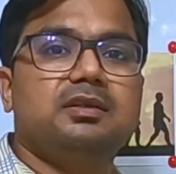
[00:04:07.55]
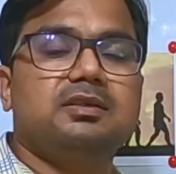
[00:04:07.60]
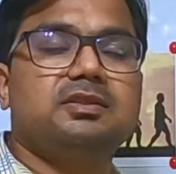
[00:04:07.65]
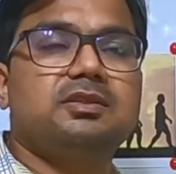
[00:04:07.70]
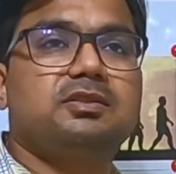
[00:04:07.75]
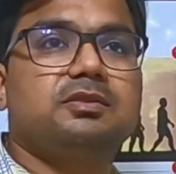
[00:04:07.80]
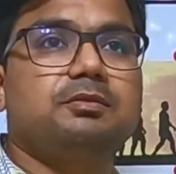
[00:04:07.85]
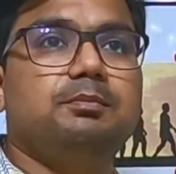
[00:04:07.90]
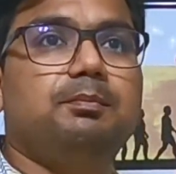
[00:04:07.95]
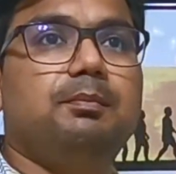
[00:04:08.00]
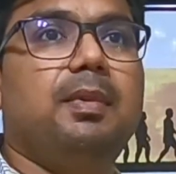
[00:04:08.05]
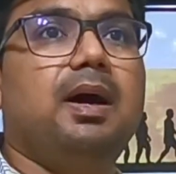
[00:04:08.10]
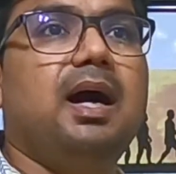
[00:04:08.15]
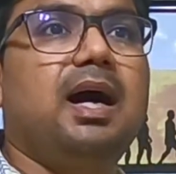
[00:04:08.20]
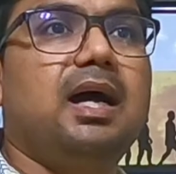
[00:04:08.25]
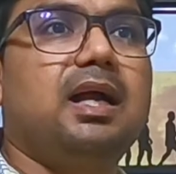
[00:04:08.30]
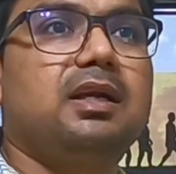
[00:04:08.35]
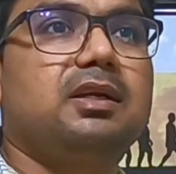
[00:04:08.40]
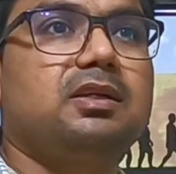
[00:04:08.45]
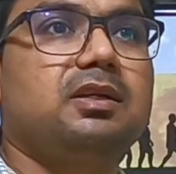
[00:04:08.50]

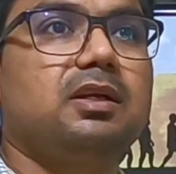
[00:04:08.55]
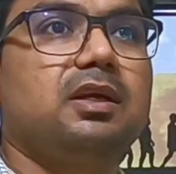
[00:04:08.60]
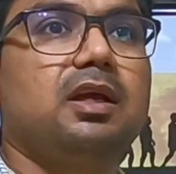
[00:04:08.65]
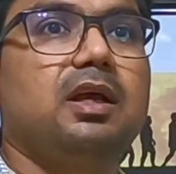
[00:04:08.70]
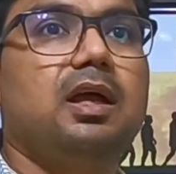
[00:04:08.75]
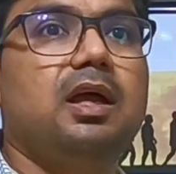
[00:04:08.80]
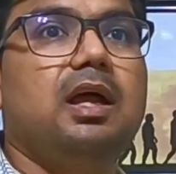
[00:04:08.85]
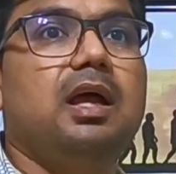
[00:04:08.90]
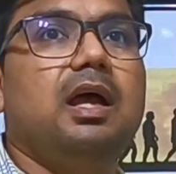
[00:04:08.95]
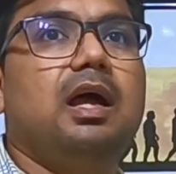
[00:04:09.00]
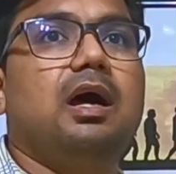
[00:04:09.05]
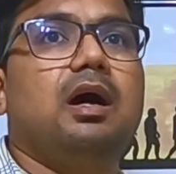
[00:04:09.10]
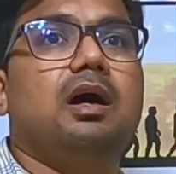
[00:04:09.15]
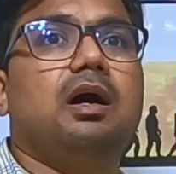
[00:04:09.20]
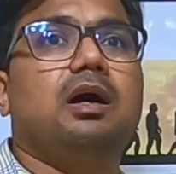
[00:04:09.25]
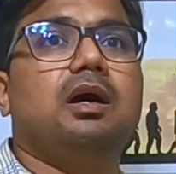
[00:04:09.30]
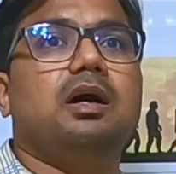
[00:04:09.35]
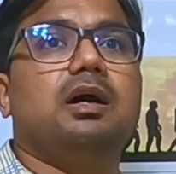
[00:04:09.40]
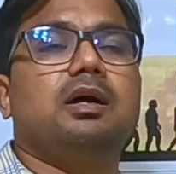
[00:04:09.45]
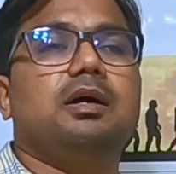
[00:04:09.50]
smart
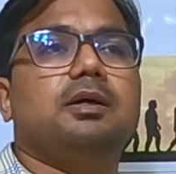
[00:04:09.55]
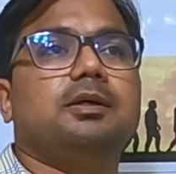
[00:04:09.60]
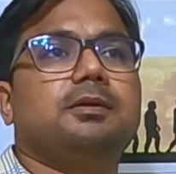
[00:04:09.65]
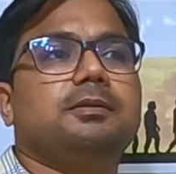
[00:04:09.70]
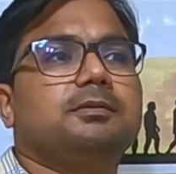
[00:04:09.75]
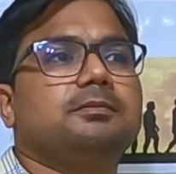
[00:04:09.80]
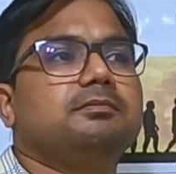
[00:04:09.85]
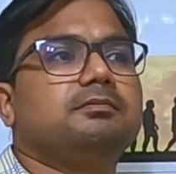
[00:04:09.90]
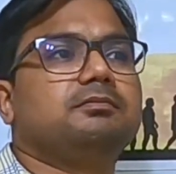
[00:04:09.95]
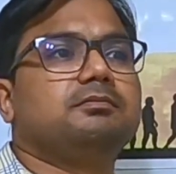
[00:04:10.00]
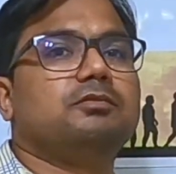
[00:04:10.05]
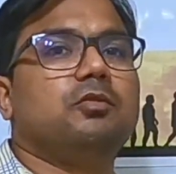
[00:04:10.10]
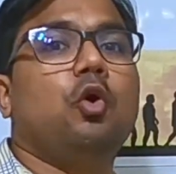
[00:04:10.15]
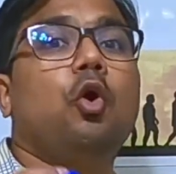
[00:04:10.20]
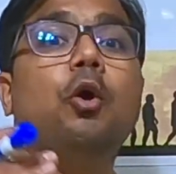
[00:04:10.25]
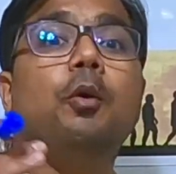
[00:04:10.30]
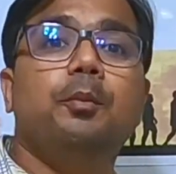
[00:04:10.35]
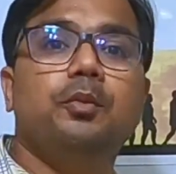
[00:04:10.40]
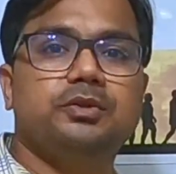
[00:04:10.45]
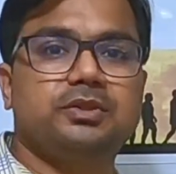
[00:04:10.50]

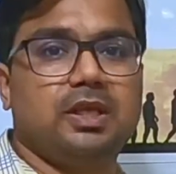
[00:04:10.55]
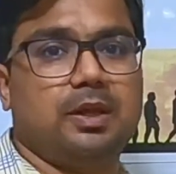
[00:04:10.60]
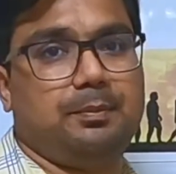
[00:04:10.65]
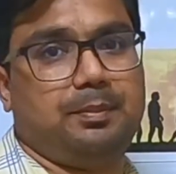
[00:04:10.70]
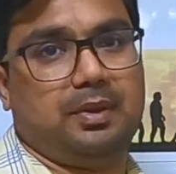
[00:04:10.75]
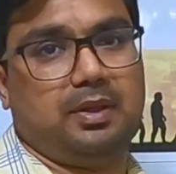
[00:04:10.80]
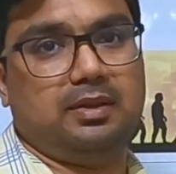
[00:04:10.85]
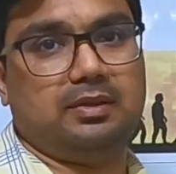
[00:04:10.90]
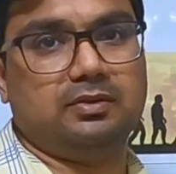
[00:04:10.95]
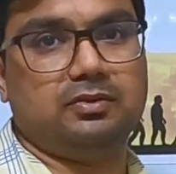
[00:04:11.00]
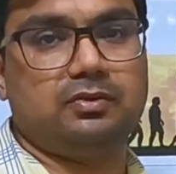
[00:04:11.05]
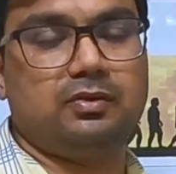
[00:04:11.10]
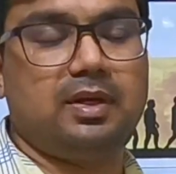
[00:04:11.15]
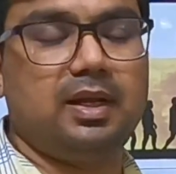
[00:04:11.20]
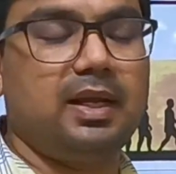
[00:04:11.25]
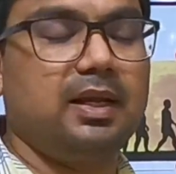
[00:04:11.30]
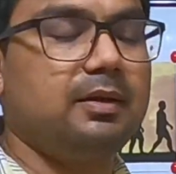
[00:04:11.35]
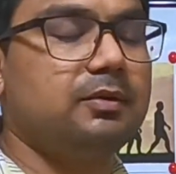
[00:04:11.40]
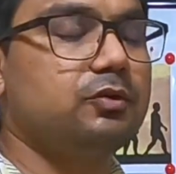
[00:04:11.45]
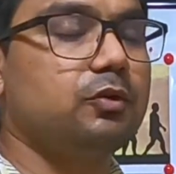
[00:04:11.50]
Homo sapiens,
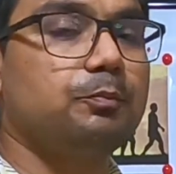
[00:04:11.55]
right?